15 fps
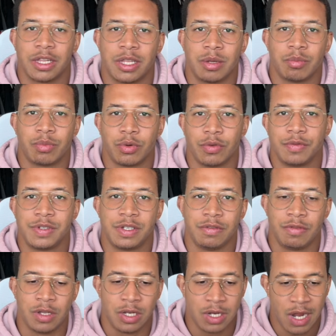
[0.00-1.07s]
the improved
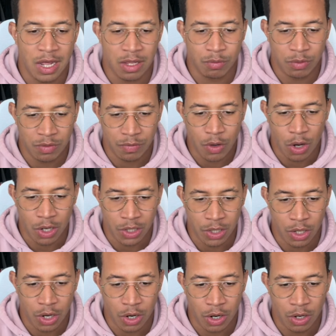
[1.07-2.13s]
CV. Now that we've gotten
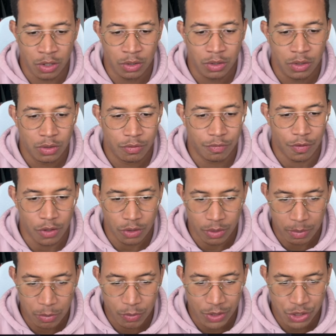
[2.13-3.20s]
our follow-up
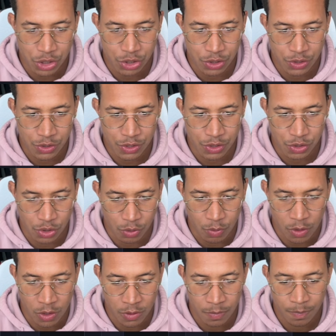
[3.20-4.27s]
questions and so
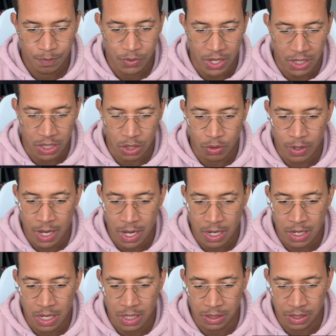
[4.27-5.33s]
on, I can go ahead
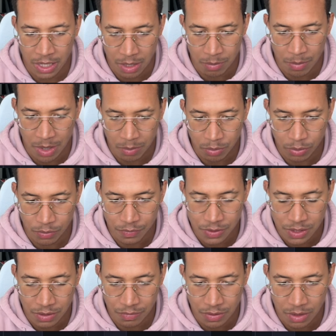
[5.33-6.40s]
and get my improved
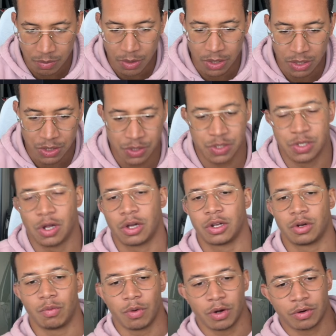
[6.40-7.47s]
CV, but this is not going
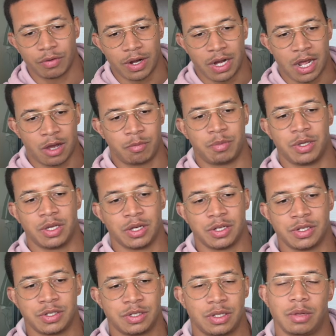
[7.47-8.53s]
to work right now
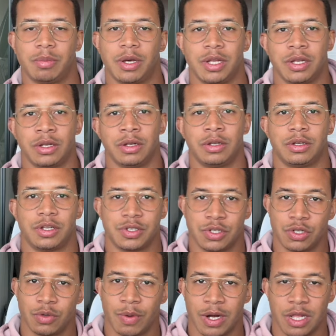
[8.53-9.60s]
because the button doesn't
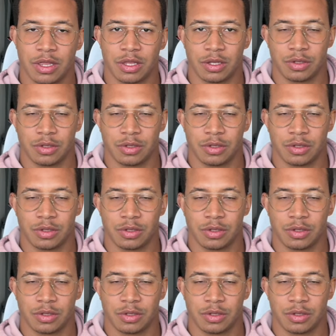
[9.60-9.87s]
do anything.